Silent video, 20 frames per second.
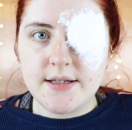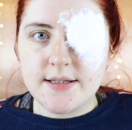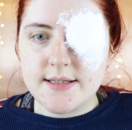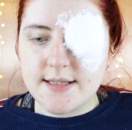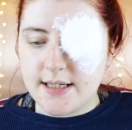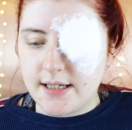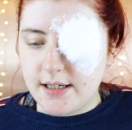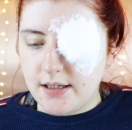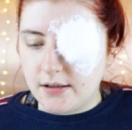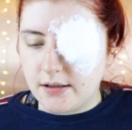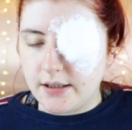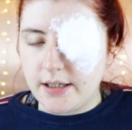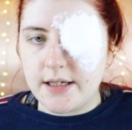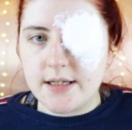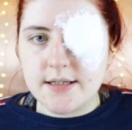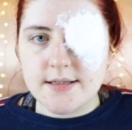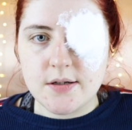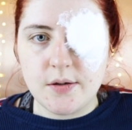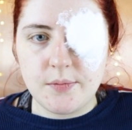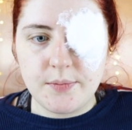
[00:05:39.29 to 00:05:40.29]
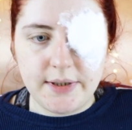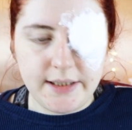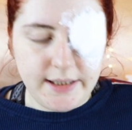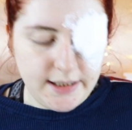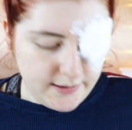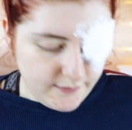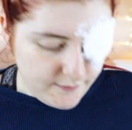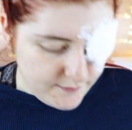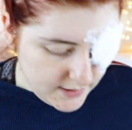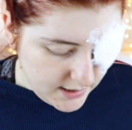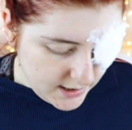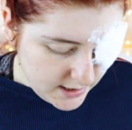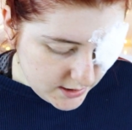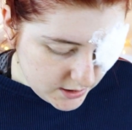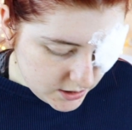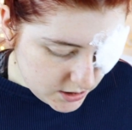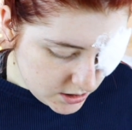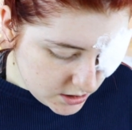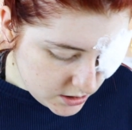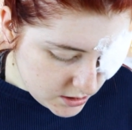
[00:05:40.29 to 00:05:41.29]
until it's completely
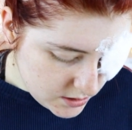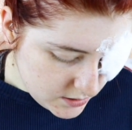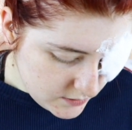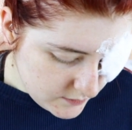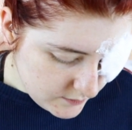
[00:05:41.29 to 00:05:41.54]
finished.